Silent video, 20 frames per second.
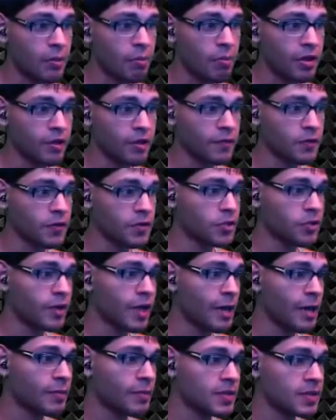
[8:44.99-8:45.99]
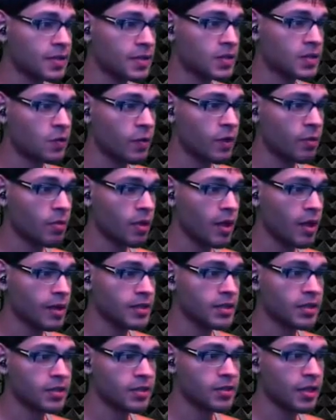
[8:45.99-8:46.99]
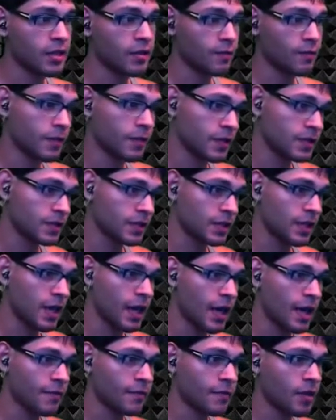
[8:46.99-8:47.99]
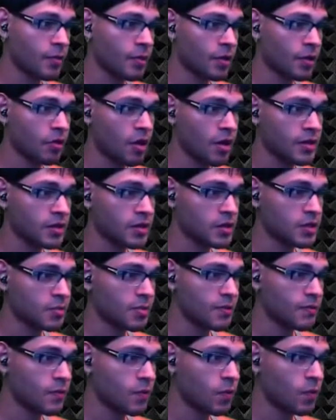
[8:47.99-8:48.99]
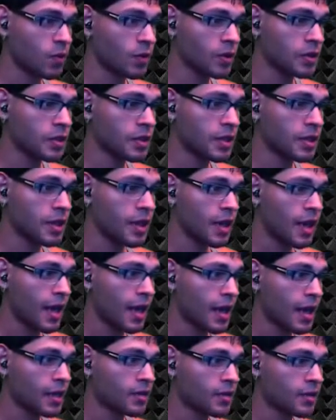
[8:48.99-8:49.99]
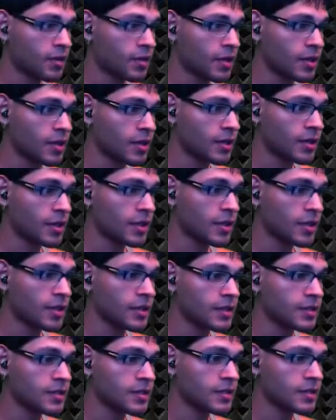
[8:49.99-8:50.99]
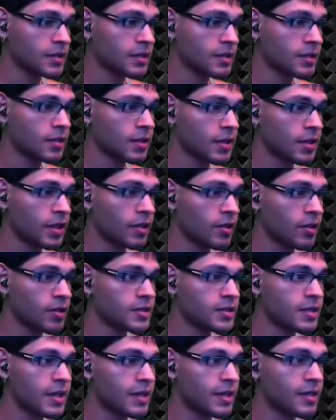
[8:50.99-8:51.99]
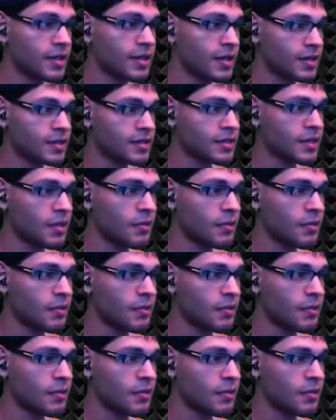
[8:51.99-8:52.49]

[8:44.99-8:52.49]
But if you do happen to see square blocks, here's how to fix it. I've come across this before, and the thing is, it looks like this.